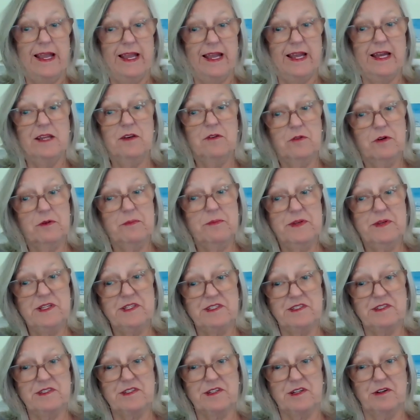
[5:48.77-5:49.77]
and or
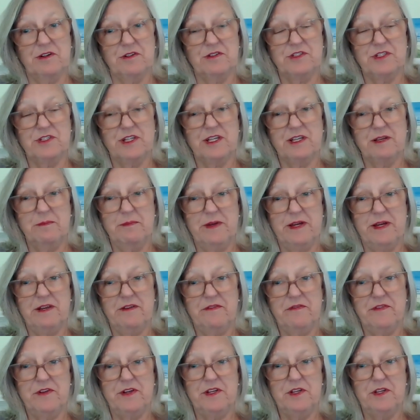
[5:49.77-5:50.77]
business coaching can
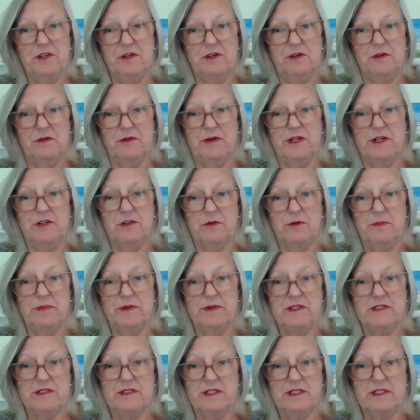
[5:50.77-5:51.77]
benefit you and your
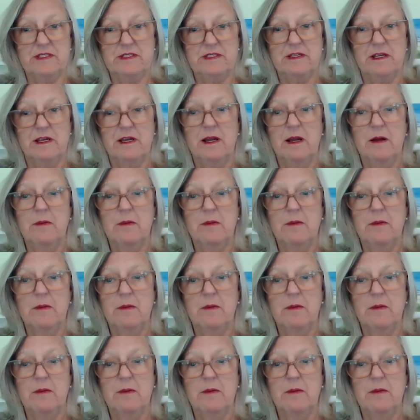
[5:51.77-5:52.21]
business,